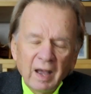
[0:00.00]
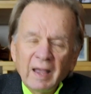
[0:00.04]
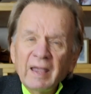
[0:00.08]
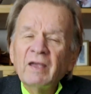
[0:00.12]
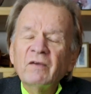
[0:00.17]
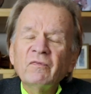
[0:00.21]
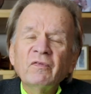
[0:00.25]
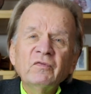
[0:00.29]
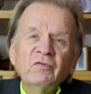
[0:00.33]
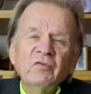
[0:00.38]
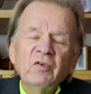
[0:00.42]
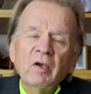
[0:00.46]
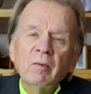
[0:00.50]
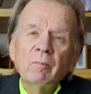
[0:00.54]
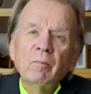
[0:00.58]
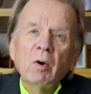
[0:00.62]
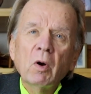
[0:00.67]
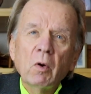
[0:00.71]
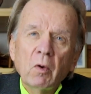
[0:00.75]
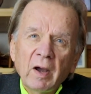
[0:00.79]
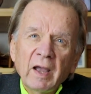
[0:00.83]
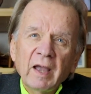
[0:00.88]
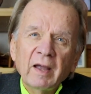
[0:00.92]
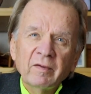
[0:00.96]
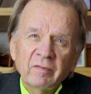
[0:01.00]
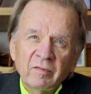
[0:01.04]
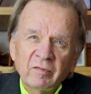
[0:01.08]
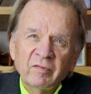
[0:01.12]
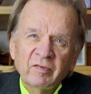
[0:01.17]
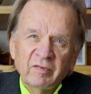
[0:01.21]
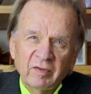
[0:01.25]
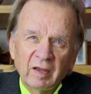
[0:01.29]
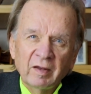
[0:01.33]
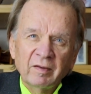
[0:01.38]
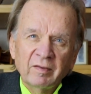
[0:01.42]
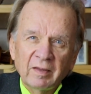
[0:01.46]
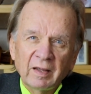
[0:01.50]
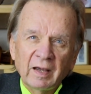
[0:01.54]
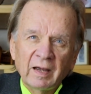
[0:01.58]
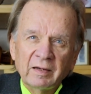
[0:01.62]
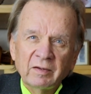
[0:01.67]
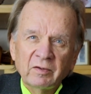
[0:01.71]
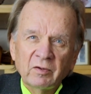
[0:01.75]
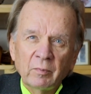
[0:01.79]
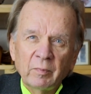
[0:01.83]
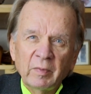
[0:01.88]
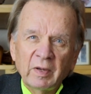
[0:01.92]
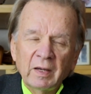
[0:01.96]
if Jimbo hadn't sent
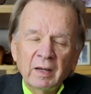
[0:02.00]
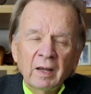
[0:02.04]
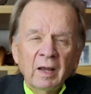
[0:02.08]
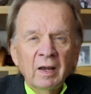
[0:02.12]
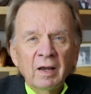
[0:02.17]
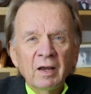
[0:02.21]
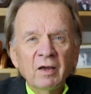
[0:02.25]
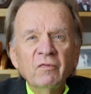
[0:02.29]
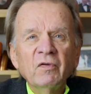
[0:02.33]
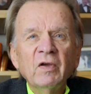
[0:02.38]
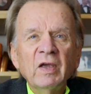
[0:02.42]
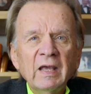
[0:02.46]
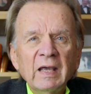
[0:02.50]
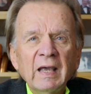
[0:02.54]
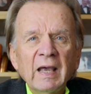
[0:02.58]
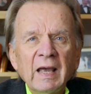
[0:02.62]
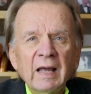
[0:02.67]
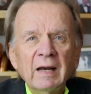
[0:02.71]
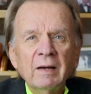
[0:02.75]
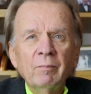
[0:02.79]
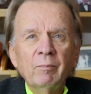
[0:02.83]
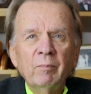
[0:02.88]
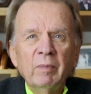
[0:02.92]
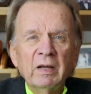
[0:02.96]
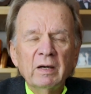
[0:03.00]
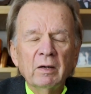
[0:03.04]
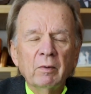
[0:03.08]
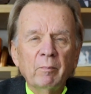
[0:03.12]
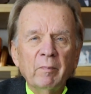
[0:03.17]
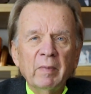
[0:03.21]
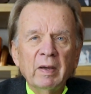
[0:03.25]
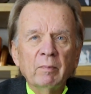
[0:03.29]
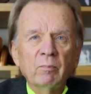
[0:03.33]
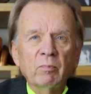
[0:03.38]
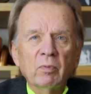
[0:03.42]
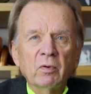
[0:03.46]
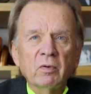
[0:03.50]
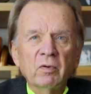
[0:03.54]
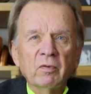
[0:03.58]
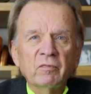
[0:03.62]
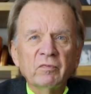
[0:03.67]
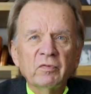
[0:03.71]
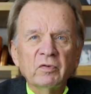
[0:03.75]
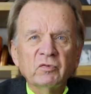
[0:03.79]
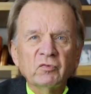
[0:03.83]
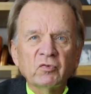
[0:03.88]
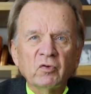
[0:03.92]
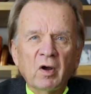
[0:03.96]
that to me, if he hadn't been a member
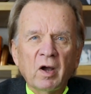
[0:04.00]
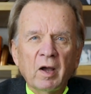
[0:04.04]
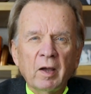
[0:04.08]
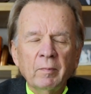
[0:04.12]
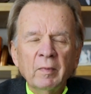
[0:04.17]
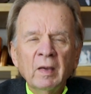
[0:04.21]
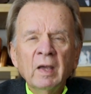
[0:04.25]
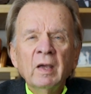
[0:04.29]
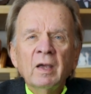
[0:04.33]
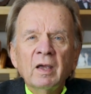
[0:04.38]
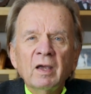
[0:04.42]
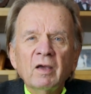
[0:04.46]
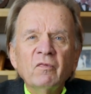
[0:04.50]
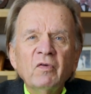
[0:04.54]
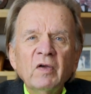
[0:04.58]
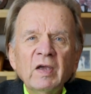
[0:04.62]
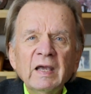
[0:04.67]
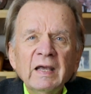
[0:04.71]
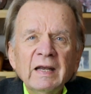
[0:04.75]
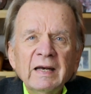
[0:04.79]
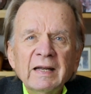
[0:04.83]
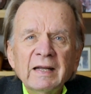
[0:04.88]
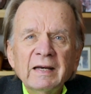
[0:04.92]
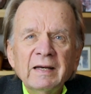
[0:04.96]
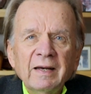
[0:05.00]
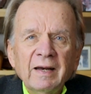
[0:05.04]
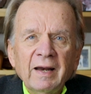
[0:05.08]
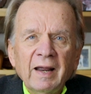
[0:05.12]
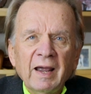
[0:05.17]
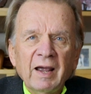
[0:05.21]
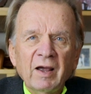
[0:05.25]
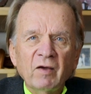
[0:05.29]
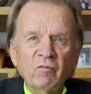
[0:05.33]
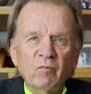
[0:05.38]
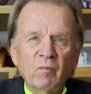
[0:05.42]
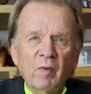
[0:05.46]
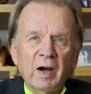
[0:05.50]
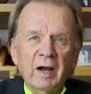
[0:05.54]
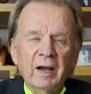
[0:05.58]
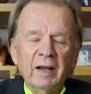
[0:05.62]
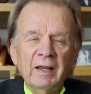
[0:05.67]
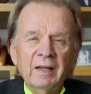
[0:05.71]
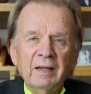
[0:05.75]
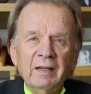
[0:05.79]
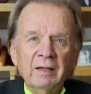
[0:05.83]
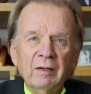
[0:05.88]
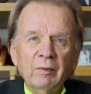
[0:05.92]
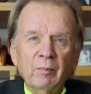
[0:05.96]
of the tribe, if he didn't have
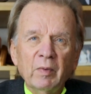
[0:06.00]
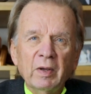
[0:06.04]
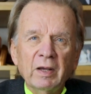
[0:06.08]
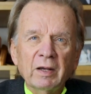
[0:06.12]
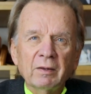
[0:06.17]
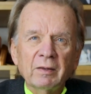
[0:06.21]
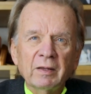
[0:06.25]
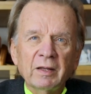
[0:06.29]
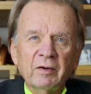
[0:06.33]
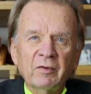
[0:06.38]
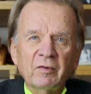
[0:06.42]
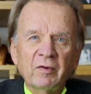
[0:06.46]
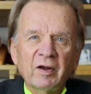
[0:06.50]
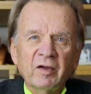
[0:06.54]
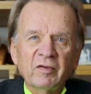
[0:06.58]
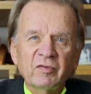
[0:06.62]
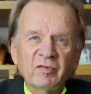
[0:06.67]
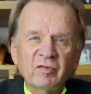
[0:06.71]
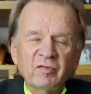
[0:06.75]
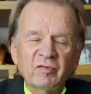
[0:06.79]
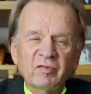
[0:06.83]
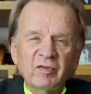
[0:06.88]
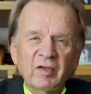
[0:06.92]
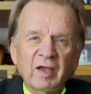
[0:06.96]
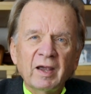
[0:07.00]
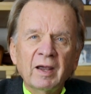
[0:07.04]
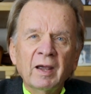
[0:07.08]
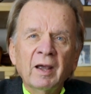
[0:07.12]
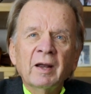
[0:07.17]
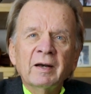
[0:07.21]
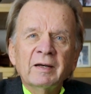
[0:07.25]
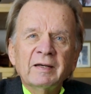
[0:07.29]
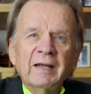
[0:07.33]
my email address and say,